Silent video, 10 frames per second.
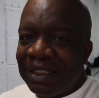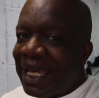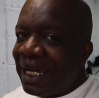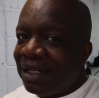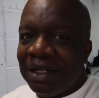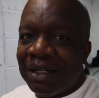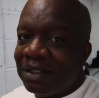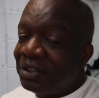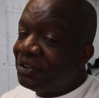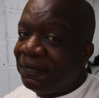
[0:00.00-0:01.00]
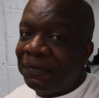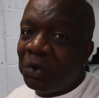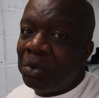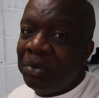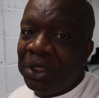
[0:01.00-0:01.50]
that car has
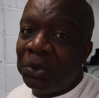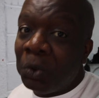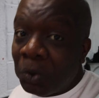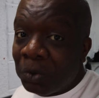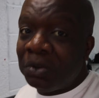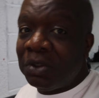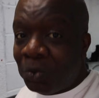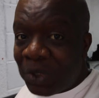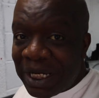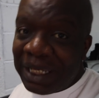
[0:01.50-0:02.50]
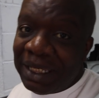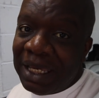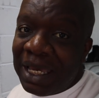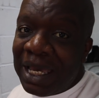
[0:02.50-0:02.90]
fought me all the way.